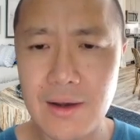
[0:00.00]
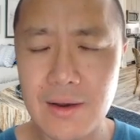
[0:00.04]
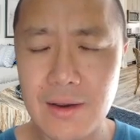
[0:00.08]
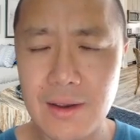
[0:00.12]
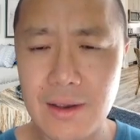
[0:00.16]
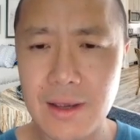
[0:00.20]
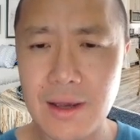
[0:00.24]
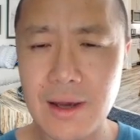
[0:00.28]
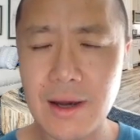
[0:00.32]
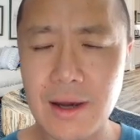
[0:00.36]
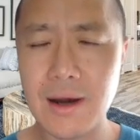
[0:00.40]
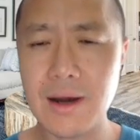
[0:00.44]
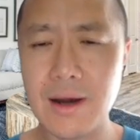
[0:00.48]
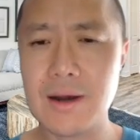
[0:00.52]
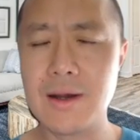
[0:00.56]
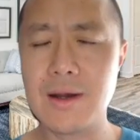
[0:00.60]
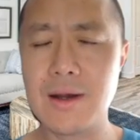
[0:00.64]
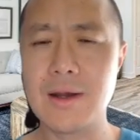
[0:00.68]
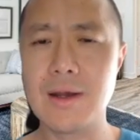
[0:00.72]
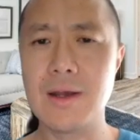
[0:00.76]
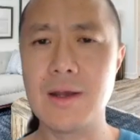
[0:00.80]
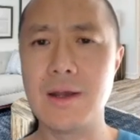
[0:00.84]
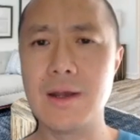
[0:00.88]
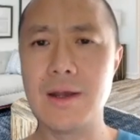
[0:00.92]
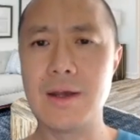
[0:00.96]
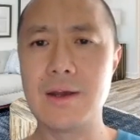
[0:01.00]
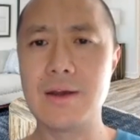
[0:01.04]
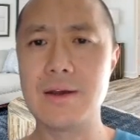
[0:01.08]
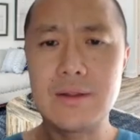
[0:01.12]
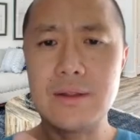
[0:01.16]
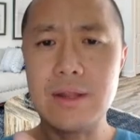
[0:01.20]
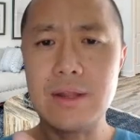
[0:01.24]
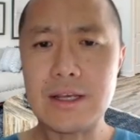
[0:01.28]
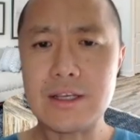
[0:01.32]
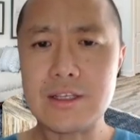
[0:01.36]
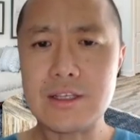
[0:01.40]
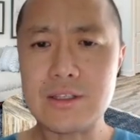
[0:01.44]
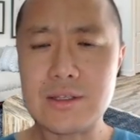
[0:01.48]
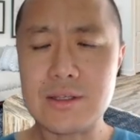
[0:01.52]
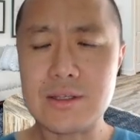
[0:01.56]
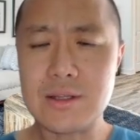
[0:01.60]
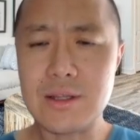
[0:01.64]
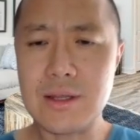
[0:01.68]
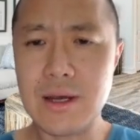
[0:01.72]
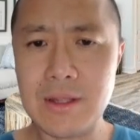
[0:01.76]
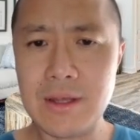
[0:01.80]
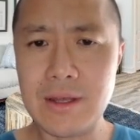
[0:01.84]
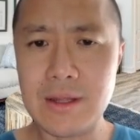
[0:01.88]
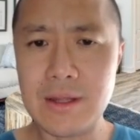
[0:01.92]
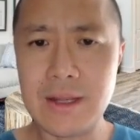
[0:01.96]
Yeah.
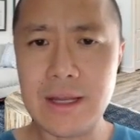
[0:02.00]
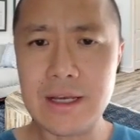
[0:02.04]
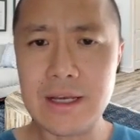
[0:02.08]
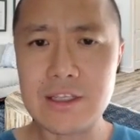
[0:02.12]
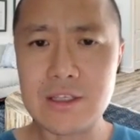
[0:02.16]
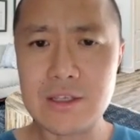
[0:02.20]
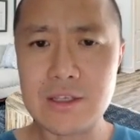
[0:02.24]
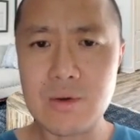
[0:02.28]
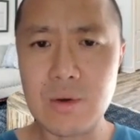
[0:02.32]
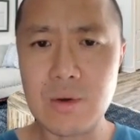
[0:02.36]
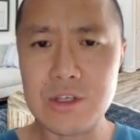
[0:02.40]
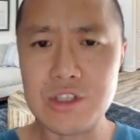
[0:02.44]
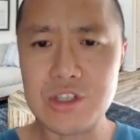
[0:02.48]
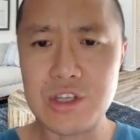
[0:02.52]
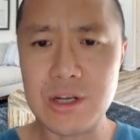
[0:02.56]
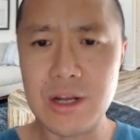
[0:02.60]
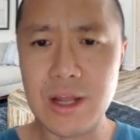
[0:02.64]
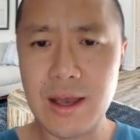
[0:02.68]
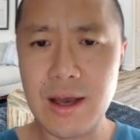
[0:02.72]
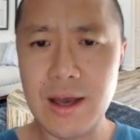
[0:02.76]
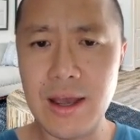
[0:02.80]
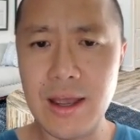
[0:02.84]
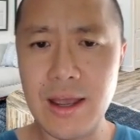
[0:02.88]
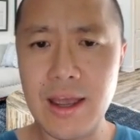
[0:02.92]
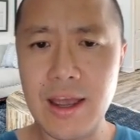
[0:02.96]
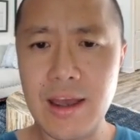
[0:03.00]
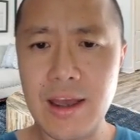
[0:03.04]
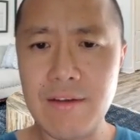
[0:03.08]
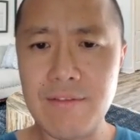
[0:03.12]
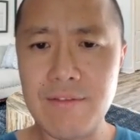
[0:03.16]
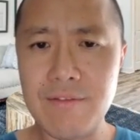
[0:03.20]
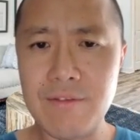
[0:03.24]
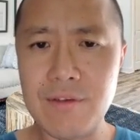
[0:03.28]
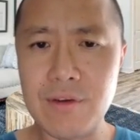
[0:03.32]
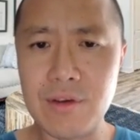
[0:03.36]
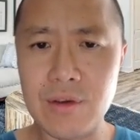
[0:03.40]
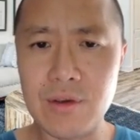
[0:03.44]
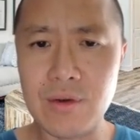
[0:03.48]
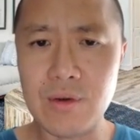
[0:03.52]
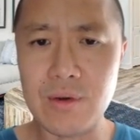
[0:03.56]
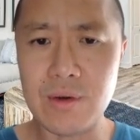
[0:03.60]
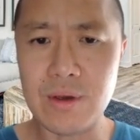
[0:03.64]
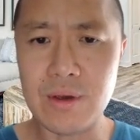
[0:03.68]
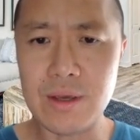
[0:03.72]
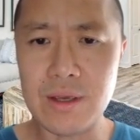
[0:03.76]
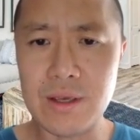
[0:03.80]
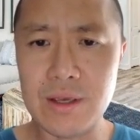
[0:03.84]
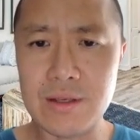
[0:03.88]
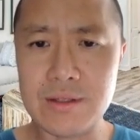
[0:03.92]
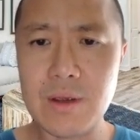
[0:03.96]
The next question I have for you
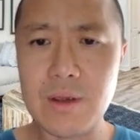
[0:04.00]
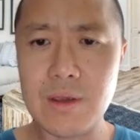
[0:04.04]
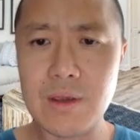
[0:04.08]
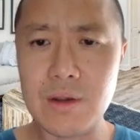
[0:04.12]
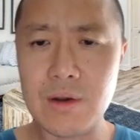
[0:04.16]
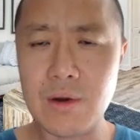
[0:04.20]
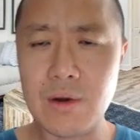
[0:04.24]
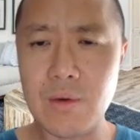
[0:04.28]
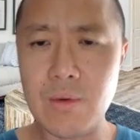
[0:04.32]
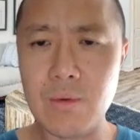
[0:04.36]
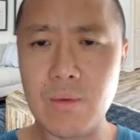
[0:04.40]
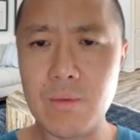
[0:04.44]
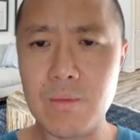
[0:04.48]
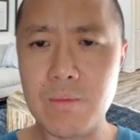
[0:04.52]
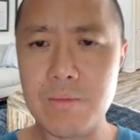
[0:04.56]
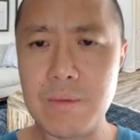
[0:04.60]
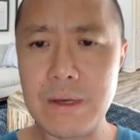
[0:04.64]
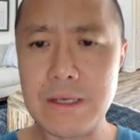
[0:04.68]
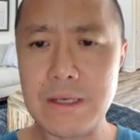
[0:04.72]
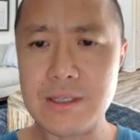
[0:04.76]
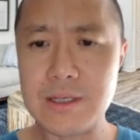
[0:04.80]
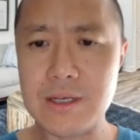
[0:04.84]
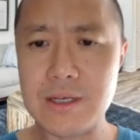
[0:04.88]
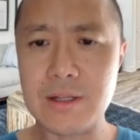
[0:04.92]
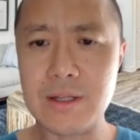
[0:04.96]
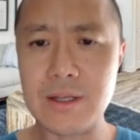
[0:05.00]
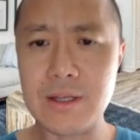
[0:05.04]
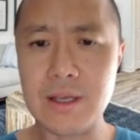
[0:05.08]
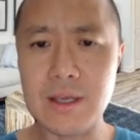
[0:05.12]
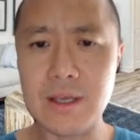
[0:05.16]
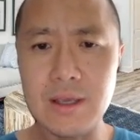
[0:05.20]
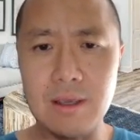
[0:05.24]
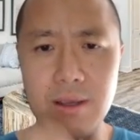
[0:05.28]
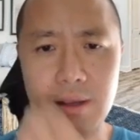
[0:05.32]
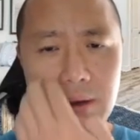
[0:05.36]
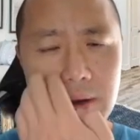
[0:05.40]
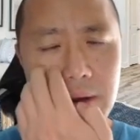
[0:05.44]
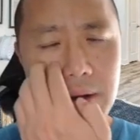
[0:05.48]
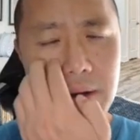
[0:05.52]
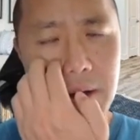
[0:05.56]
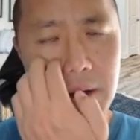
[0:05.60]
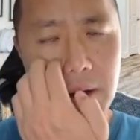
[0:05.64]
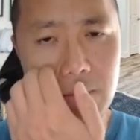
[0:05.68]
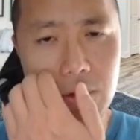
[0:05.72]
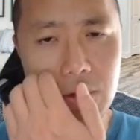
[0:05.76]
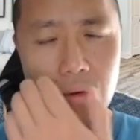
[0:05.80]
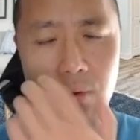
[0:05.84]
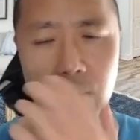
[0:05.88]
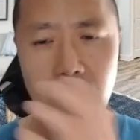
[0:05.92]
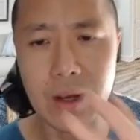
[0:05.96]
is, you know, basically
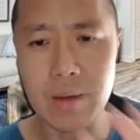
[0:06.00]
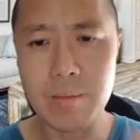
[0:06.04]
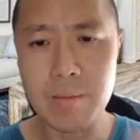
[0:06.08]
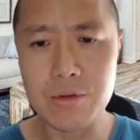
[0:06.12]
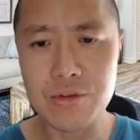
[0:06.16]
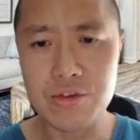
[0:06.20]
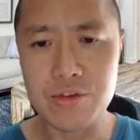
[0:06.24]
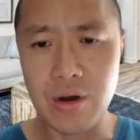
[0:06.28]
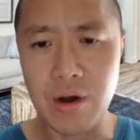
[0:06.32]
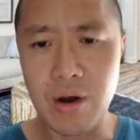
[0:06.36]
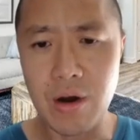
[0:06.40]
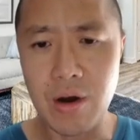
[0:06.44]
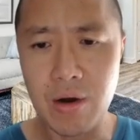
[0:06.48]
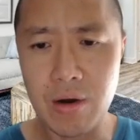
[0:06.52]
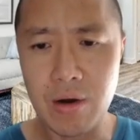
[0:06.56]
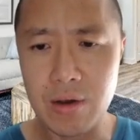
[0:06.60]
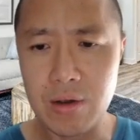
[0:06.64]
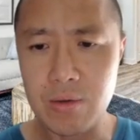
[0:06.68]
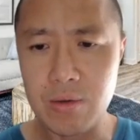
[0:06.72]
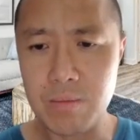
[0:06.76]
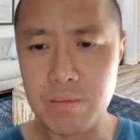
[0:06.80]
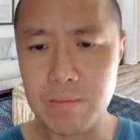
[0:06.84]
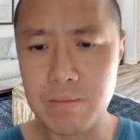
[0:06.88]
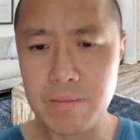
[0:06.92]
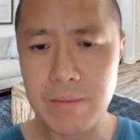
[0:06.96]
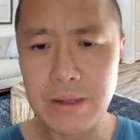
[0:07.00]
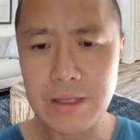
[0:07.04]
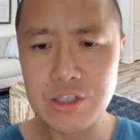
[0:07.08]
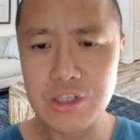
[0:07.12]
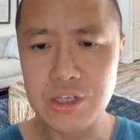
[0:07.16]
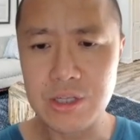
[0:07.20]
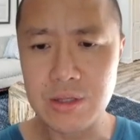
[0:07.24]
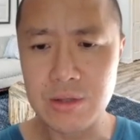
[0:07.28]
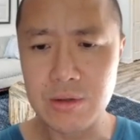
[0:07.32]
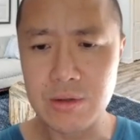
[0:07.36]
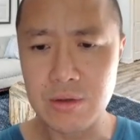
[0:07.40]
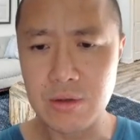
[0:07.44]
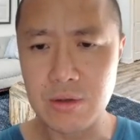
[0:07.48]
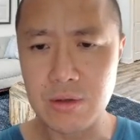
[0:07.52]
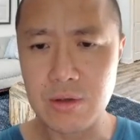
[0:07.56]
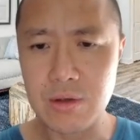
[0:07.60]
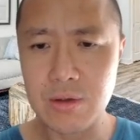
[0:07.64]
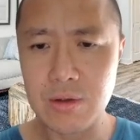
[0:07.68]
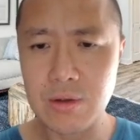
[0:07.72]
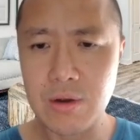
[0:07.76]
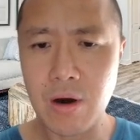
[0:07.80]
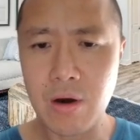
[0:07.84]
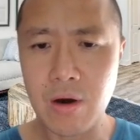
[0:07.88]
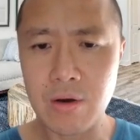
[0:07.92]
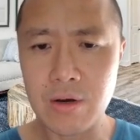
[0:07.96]
you were able to, you mentioned
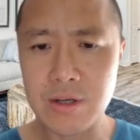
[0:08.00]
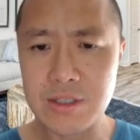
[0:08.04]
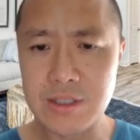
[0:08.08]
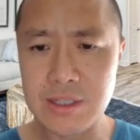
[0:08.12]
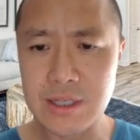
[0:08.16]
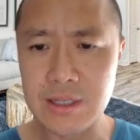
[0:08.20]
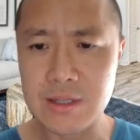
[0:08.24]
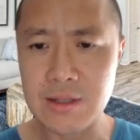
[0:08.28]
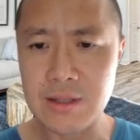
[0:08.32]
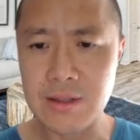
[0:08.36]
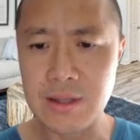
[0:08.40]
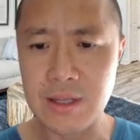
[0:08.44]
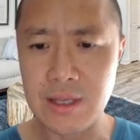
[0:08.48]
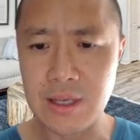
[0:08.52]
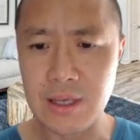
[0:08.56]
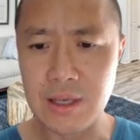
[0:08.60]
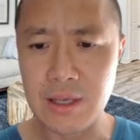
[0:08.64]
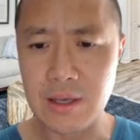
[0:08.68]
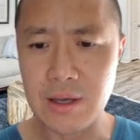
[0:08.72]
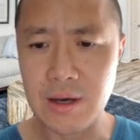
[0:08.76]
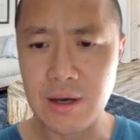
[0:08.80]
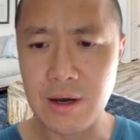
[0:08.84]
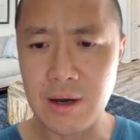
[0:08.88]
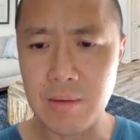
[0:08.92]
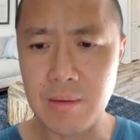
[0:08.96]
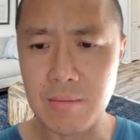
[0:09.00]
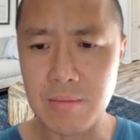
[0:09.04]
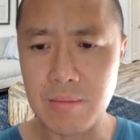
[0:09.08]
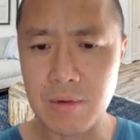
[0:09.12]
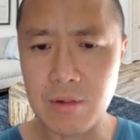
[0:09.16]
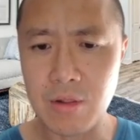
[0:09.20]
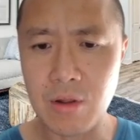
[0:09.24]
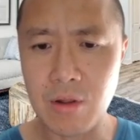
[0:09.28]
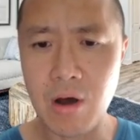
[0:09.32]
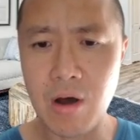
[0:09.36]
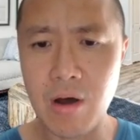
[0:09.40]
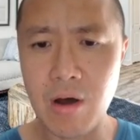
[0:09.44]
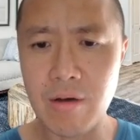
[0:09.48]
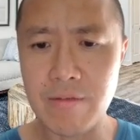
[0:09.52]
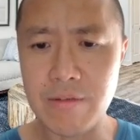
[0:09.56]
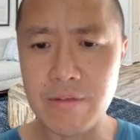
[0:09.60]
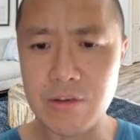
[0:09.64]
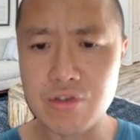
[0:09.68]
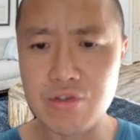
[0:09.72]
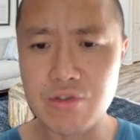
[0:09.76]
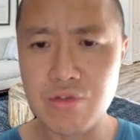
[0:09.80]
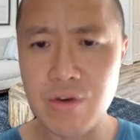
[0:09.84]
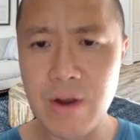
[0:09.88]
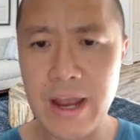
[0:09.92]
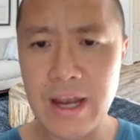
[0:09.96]
harnessing the law of
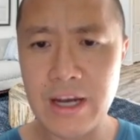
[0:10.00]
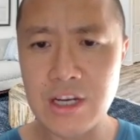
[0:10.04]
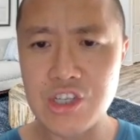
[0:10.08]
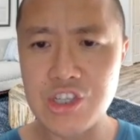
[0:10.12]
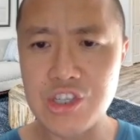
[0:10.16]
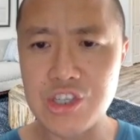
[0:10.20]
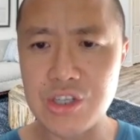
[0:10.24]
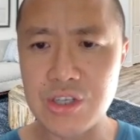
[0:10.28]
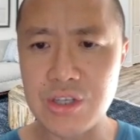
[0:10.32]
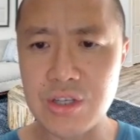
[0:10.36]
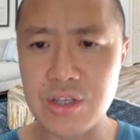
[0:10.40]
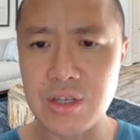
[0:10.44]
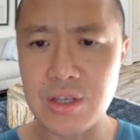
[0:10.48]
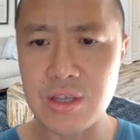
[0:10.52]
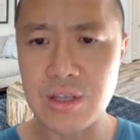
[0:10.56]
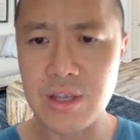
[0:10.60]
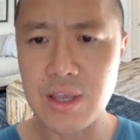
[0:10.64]
attraction.